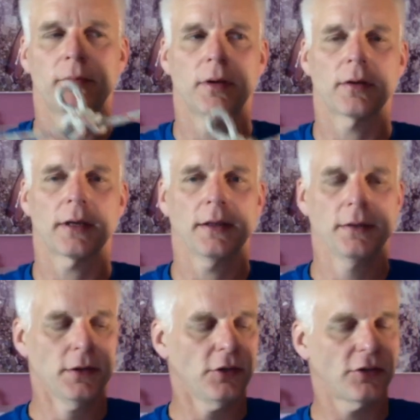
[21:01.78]
Okay,
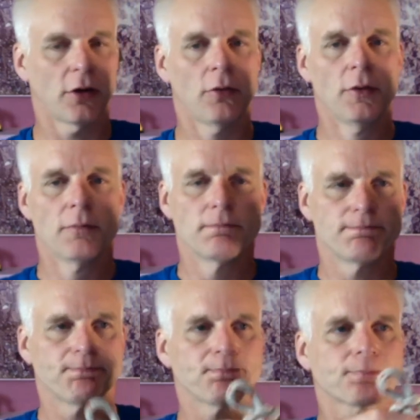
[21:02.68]
so
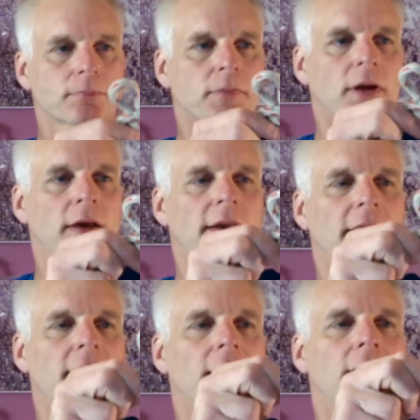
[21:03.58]

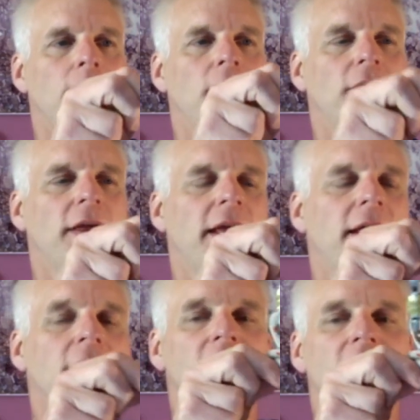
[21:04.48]
that can clip on there.
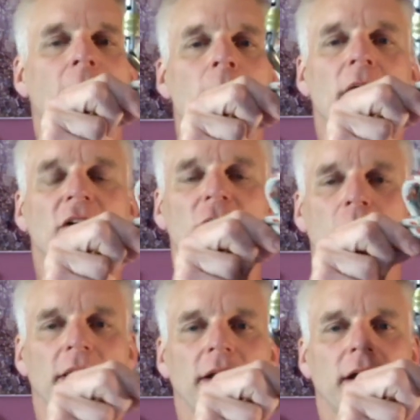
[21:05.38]
There must
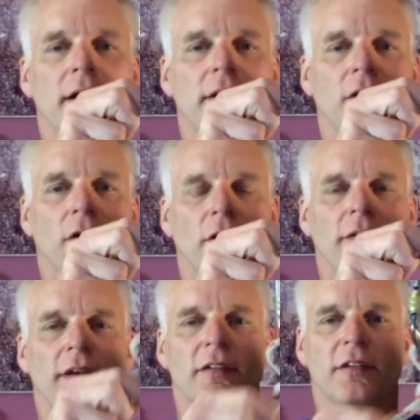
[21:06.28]
be a knot
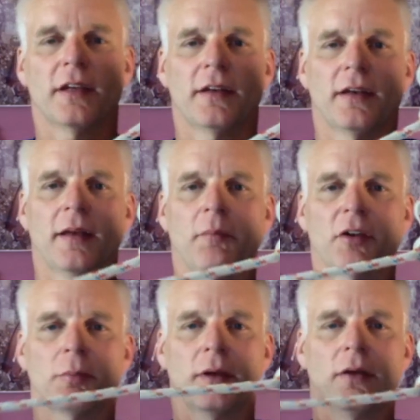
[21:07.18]
at this end, and there
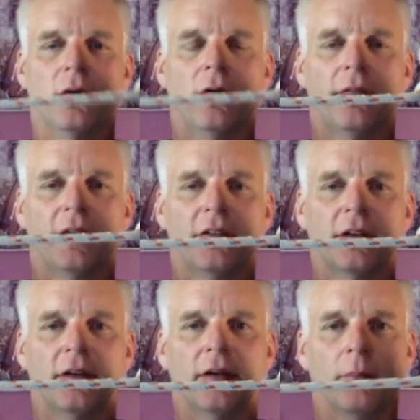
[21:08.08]
must be a knot at this
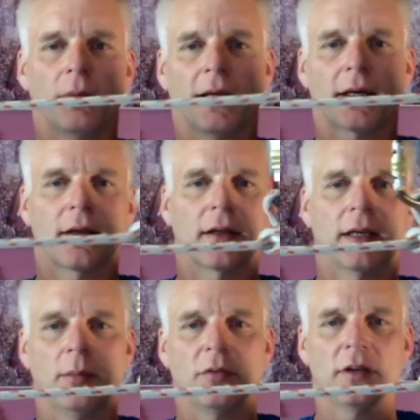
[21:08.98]
end, but that kind of
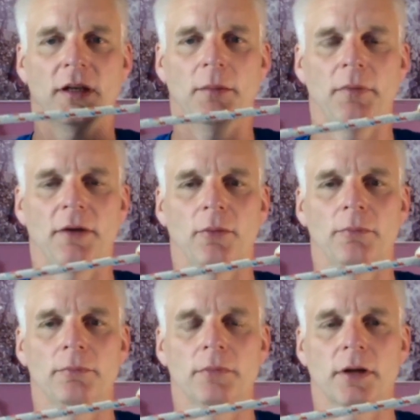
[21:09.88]
keeps it in the middle.
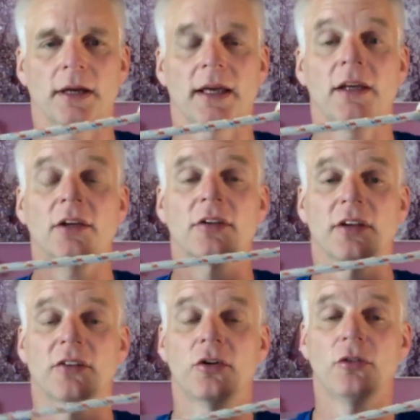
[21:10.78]
Okay, so
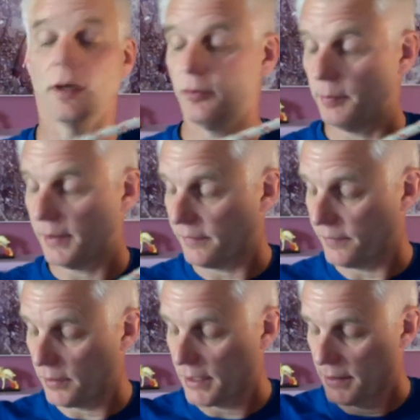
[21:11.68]
there's 2 types of
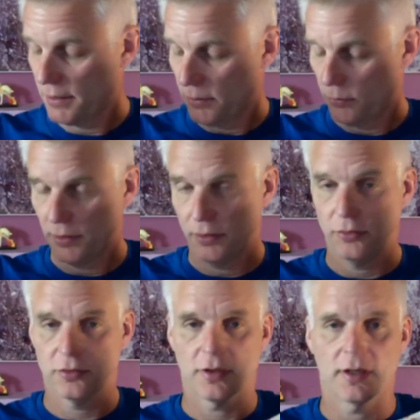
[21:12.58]
butterfly. We
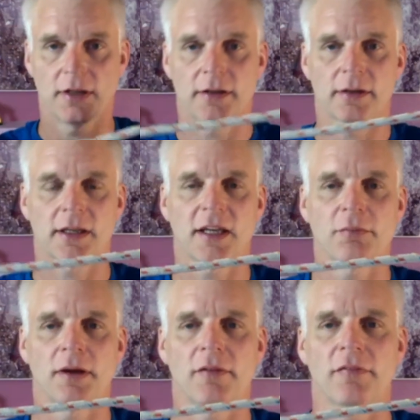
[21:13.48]
use the cave
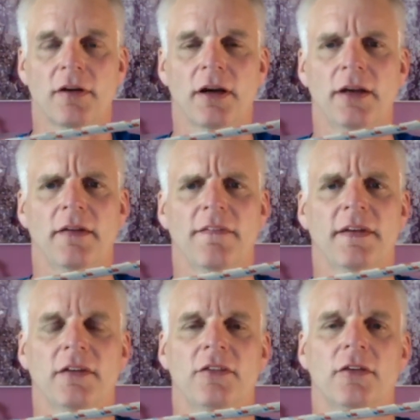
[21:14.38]
butterfly, and I
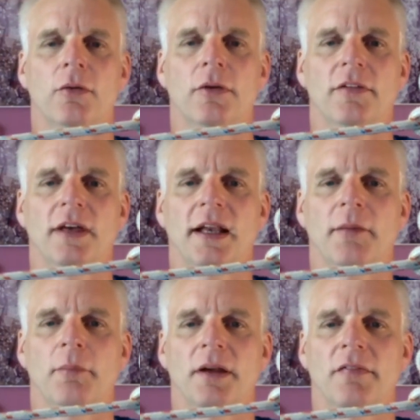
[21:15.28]
think it's called the
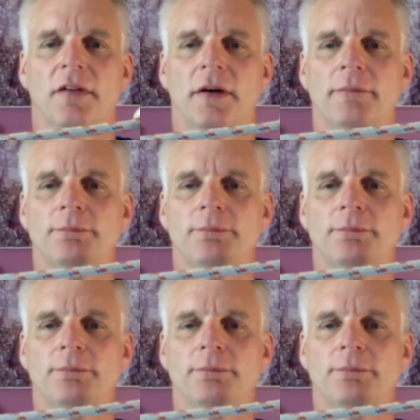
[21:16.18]
Italian butterfly.